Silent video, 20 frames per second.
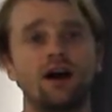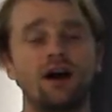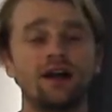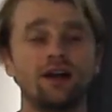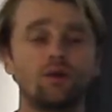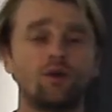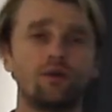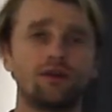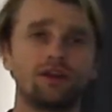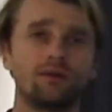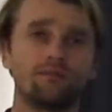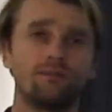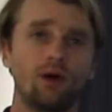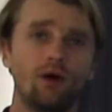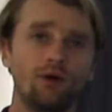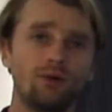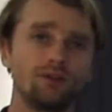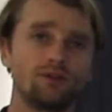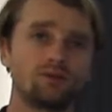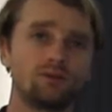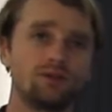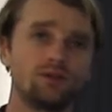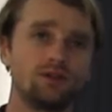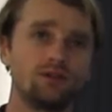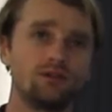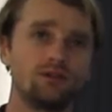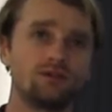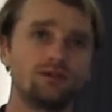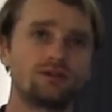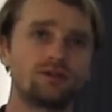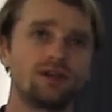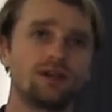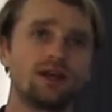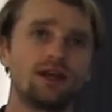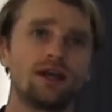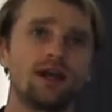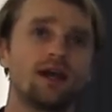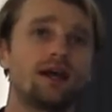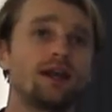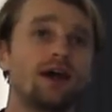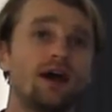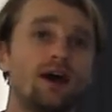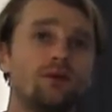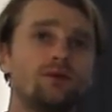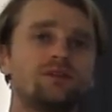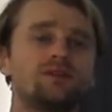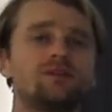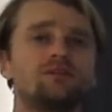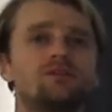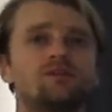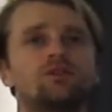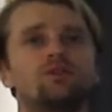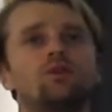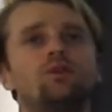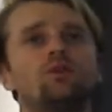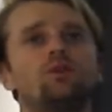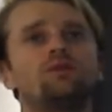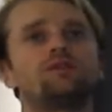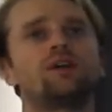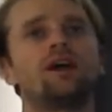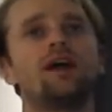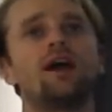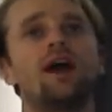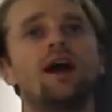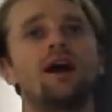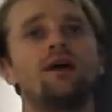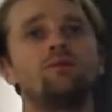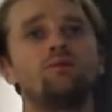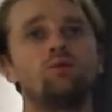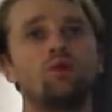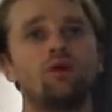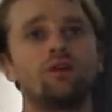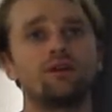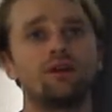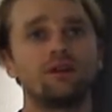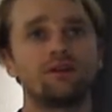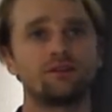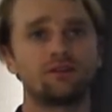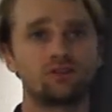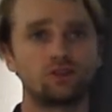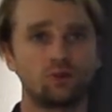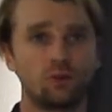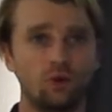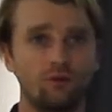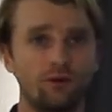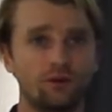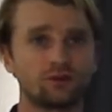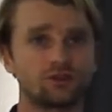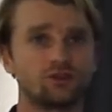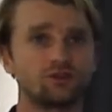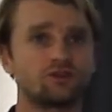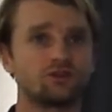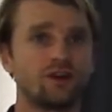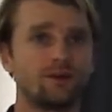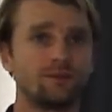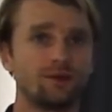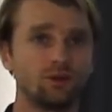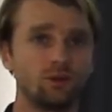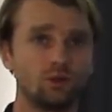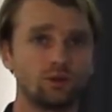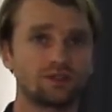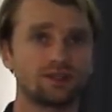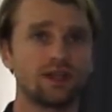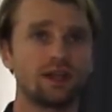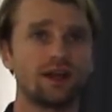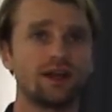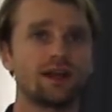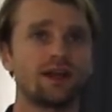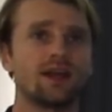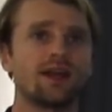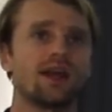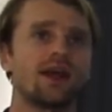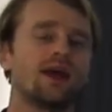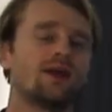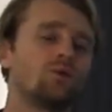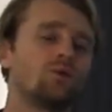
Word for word: the high quality components we use and how it's installed and what the twelve volt transformer looks like